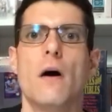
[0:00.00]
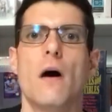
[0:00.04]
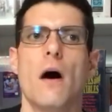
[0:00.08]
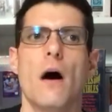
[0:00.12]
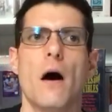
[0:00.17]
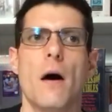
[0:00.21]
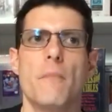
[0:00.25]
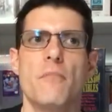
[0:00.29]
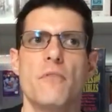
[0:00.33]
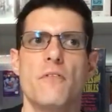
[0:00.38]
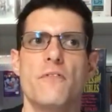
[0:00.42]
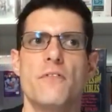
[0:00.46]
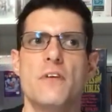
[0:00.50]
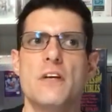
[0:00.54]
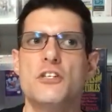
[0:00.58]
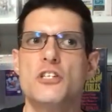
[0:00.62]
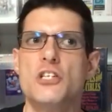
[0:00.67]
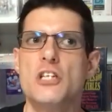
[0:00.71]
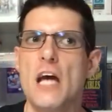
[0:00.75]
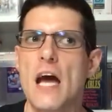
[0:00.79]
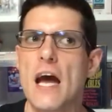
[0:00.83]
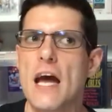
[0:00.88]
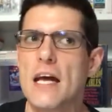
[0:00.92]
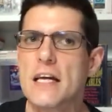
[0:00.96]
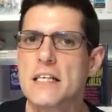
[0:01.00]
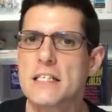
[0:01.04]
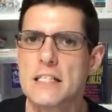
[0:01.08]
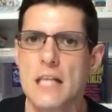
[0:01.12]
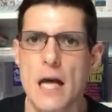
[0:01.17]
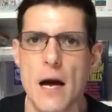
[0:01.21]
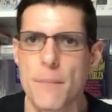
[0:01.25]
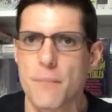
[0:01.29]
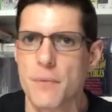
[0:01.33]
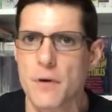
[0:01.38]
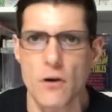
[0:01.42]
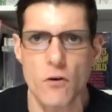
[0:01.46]
Um, VGA has
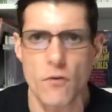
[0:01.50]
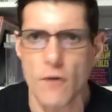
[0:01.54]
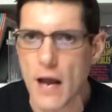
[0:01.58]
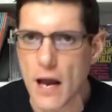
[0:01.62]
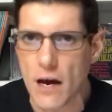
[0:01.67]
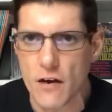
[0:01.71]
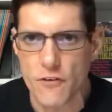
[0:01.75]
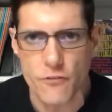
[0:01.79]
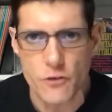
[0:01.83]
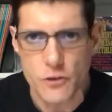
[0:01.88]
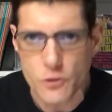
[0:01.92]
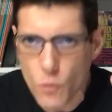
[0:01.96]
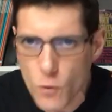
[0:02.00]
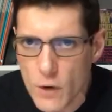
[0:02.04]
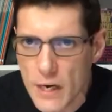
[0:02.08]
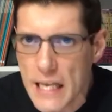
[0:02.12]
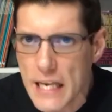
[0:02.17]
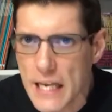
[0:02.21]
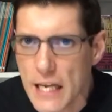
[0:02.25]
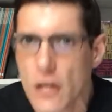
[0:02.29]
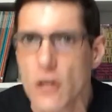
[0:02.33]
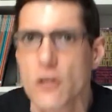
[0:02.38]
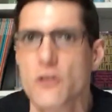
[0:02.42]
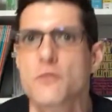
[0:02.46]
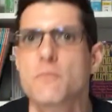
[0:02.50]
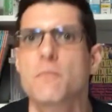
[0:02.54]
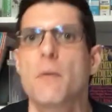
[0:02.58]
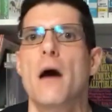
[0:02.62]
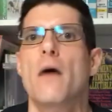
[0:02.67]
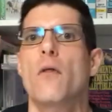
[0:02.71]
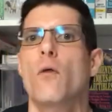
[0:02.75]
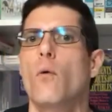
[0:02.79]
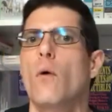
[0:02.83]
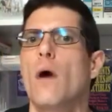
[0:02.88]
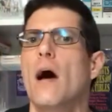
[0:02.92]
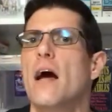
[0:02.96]
not been around for 20 years,
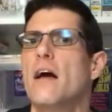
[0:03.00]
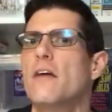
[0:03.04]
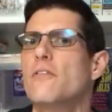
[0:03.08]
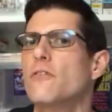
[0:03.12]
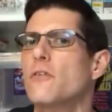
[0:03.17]
by the way,